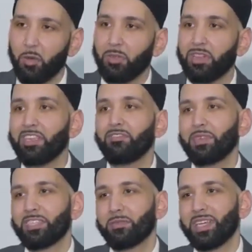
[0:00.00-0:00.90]
Don't leave
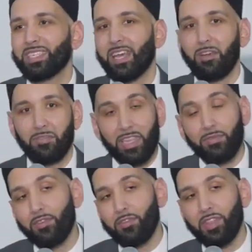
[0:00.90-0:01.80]
me to myself,
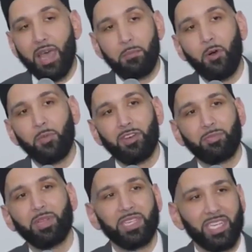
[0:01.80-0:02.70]
even for that moment
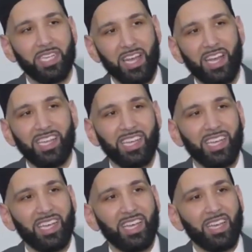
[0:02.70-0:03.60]
of blinking an eye.
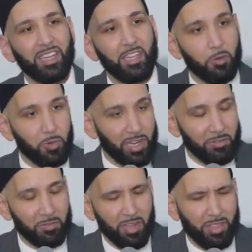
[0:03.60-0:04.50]
You know,
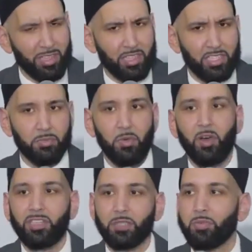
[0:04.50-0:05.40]
the
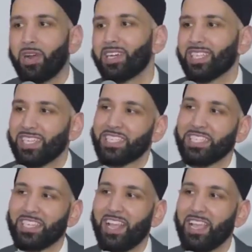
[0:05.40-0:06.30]
smallest
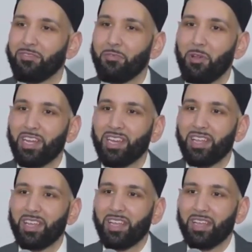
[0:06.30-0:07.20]
processes in life, when
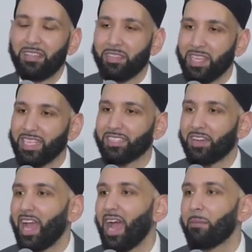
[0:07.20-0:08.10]
things
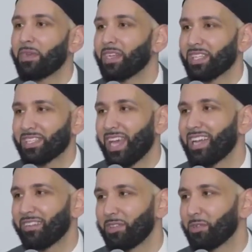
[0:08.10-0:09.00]
are happening
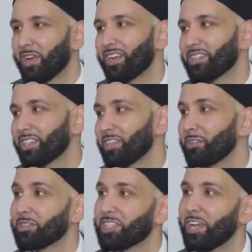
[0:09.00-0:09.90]
inside of you constantly, you
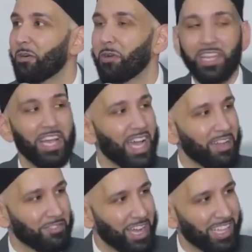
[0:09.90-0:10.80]
don't say, oh Allah,
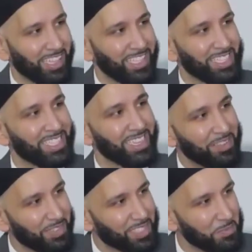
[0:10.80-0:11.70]
I've got this,
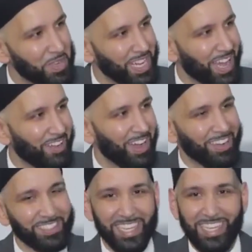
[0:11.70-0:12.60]
leave it to me now,
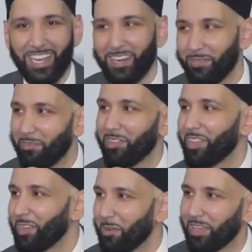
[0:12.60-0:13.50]
I'll take care of
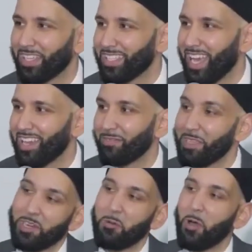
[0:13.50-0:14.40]
everything going inside of me.
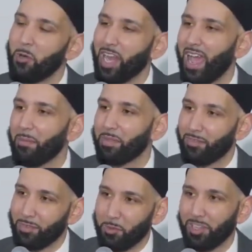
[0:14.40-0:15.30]
You know what would happen
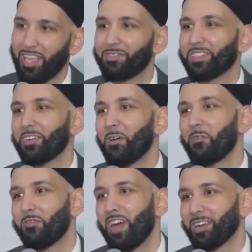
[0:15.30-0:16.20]
if you were left to your
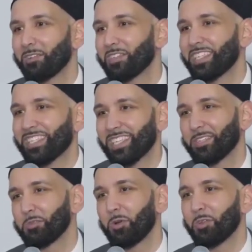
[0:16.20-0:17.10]
own faculties to
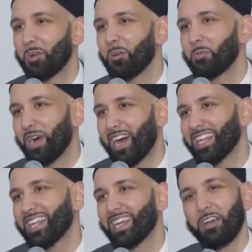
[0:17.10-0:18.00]
control your own
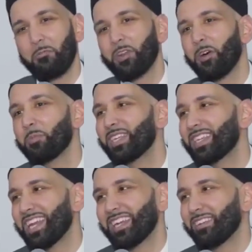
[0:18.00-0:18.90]
body? We'd all be
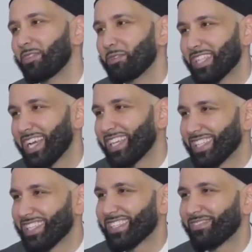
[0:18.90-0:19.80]
dead in a few
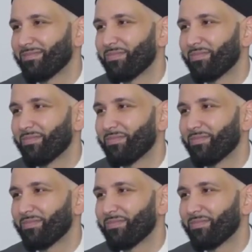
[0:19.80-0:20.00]
seconds.